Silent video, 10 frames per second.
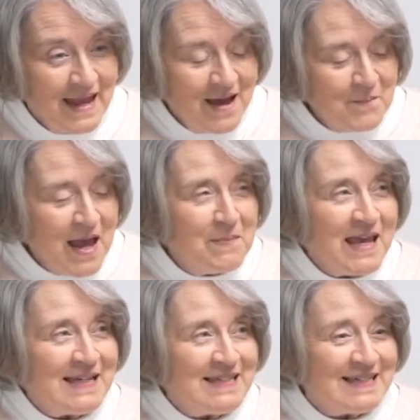Maybe
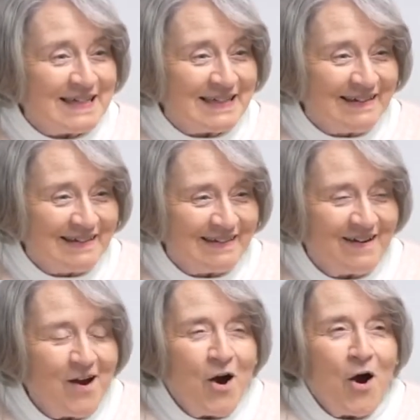he did.
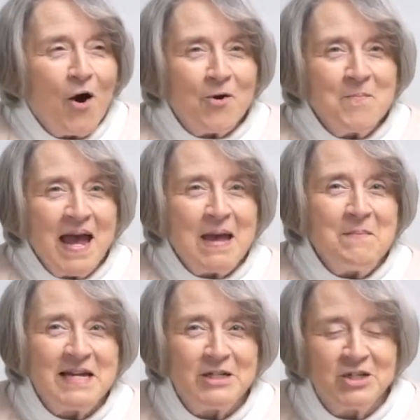Or
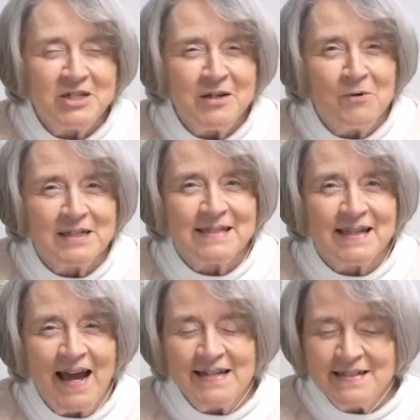maybe she was
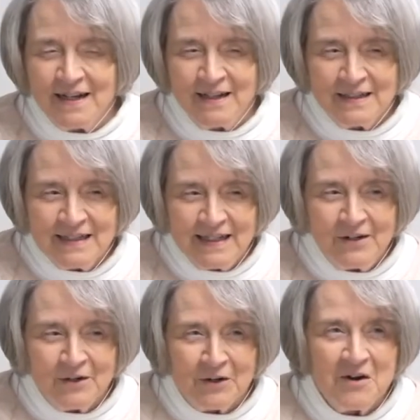as a
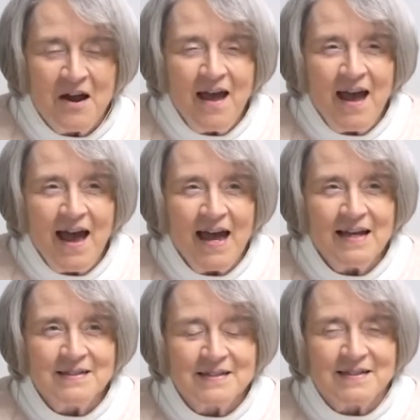leader,
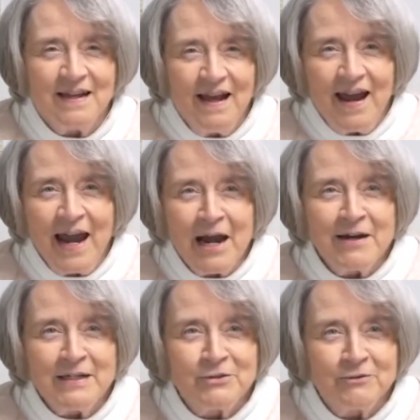as
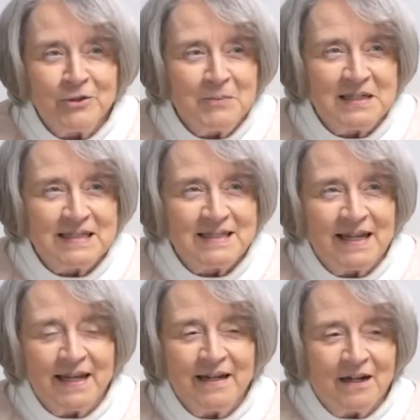Harry Truman
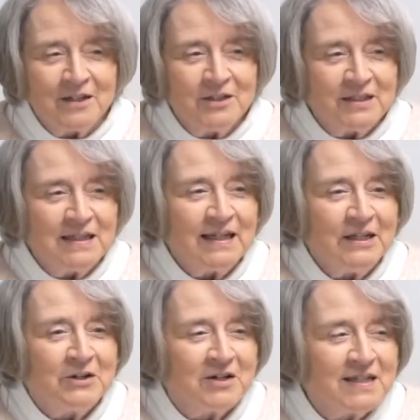said, a good
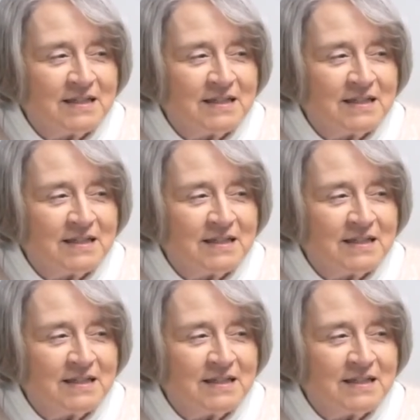leader is